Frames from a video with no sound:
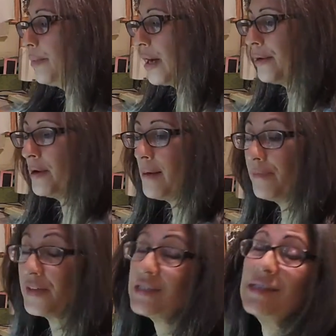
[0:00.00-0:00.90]
but
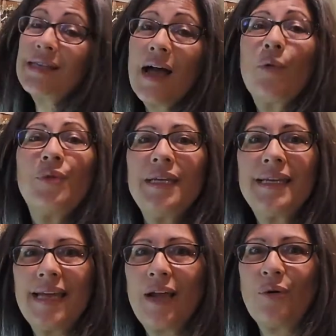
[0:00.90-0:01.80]
this is how we
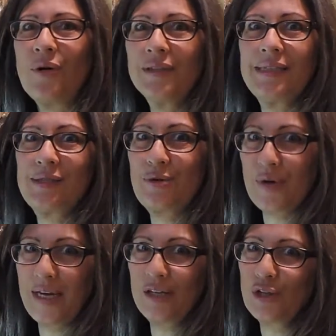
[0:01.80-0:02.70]
get all these
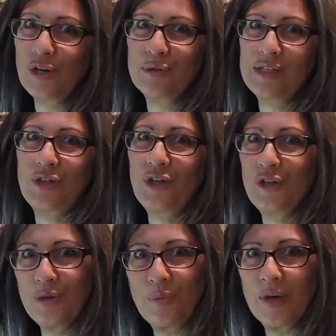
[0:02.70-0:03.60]
great clothes at the
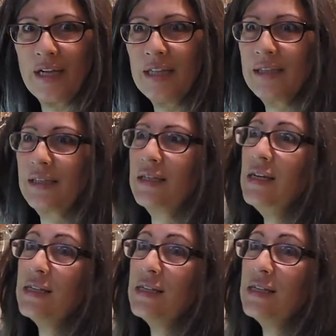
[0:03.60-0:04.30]
Goodwill and the